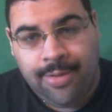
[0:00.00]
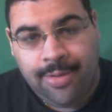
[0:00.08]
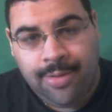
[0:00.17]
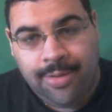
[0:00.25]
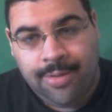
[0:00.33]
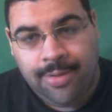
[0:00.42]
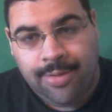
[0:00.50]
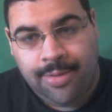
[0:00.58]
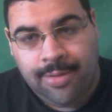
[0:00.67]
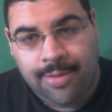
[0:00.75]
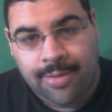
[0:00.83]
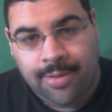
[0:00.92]

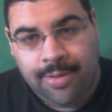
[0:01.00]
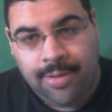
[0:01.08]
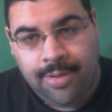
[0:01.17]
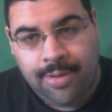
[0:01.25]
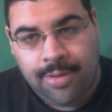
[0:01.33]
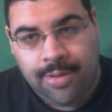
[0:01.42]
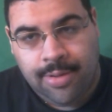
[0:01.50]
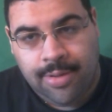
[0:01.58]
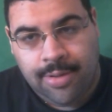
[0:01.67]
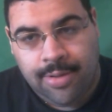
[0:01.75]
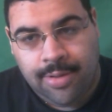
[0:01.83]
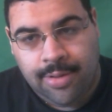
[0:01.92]

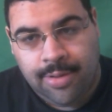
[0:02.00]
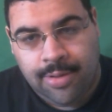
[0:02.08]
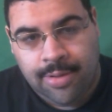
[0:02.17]
(no one is talking)